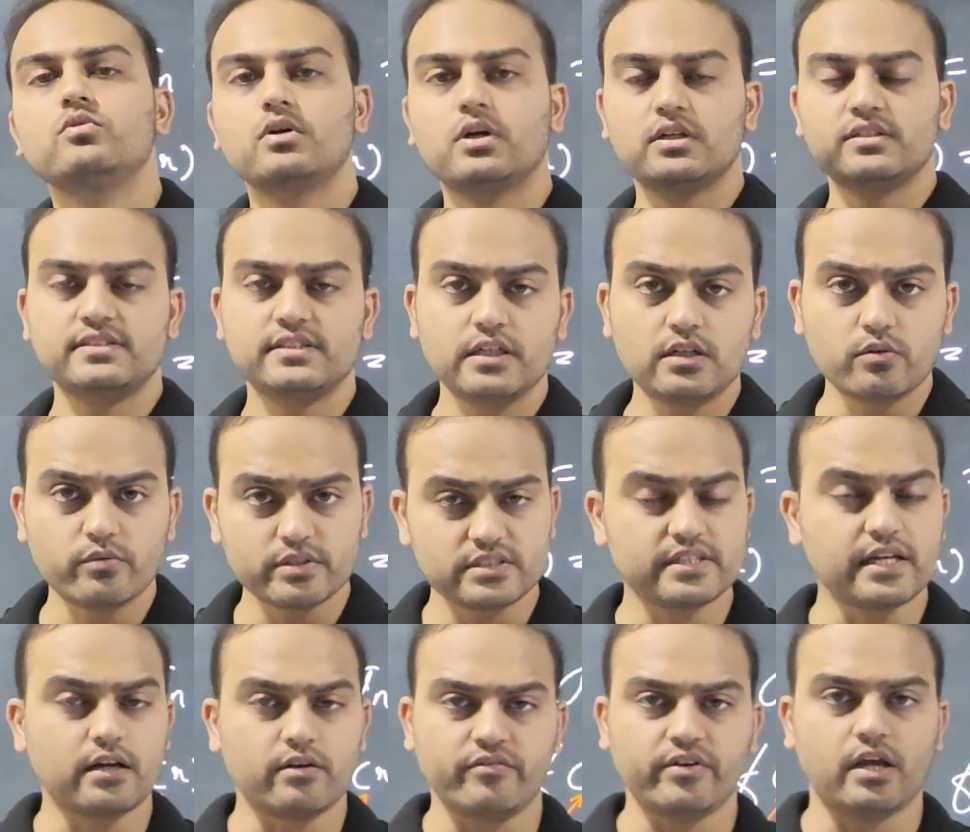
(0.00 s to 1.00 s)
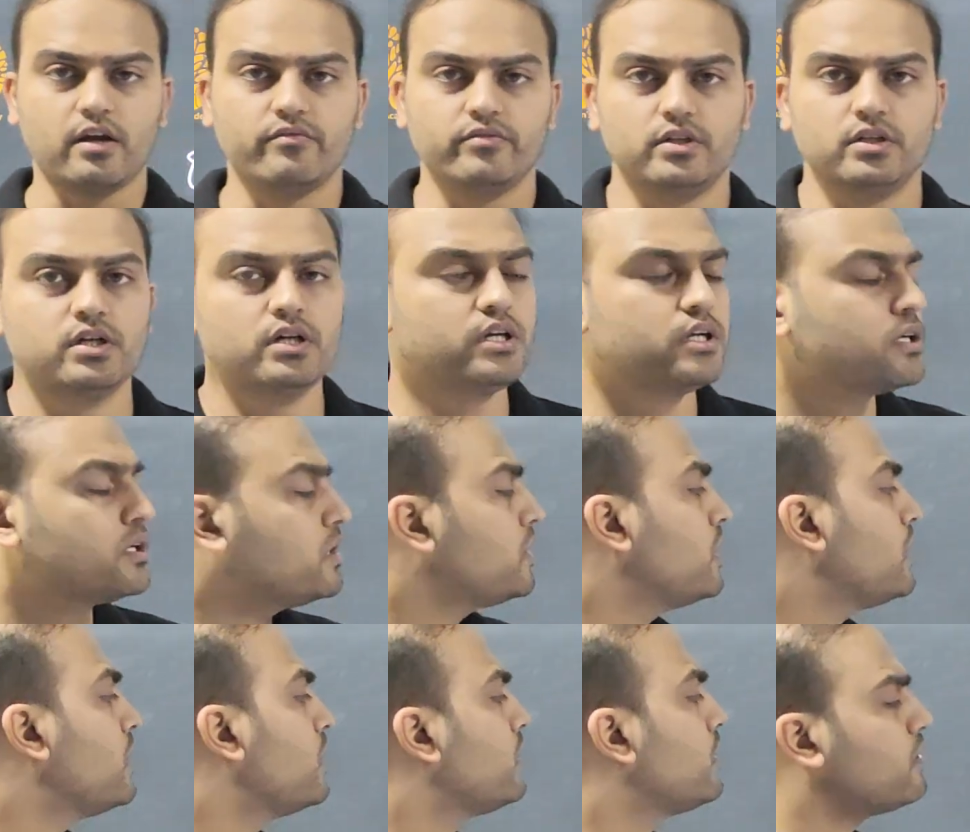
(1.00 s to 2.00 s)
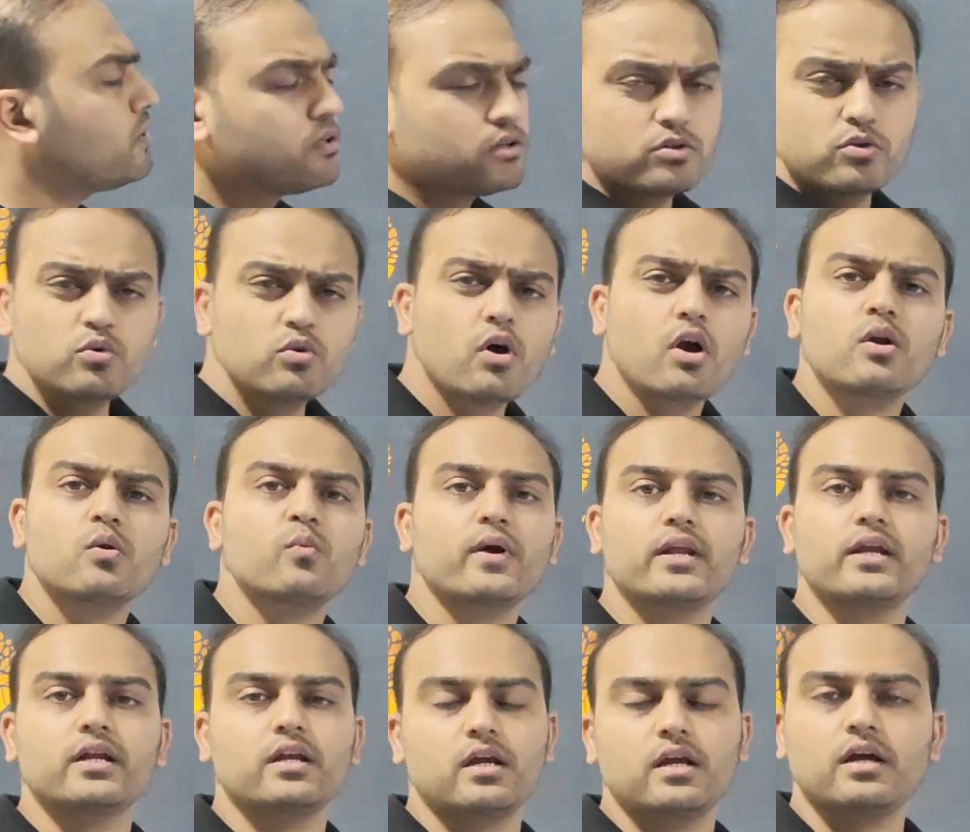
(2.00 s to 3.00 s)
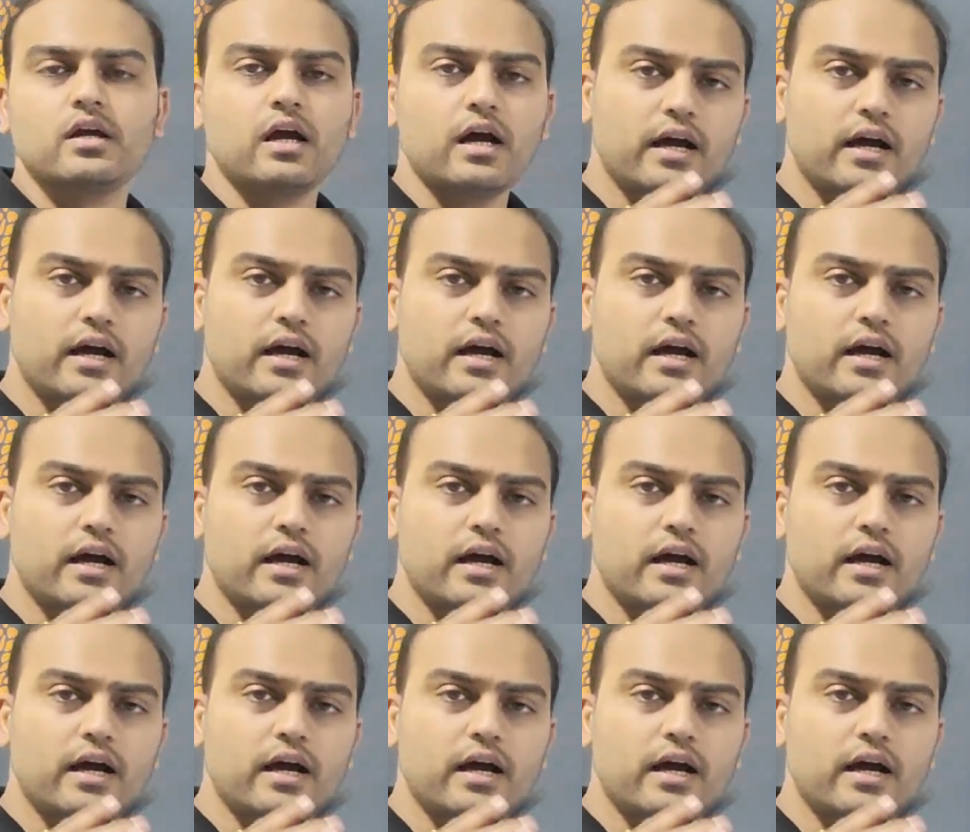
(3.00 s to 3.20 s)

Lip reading: to a sequence that we have learned, do not worry,